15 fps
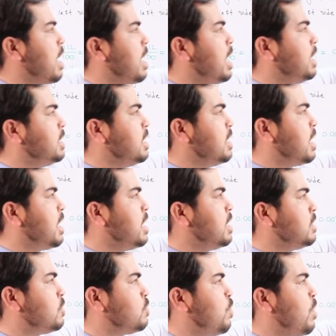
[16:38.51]
It
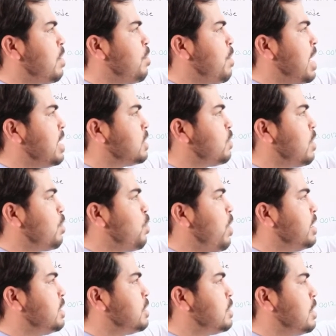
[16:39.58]
increased to minus
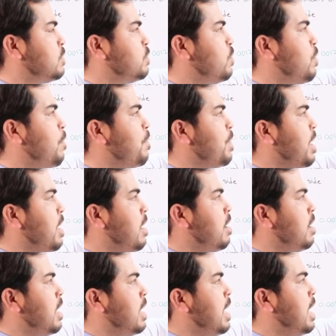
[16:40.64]
1.2.
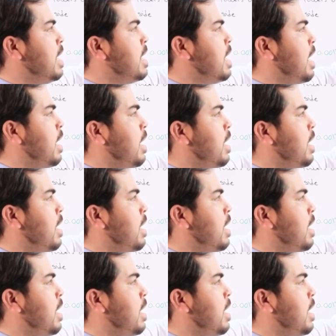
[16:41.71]
In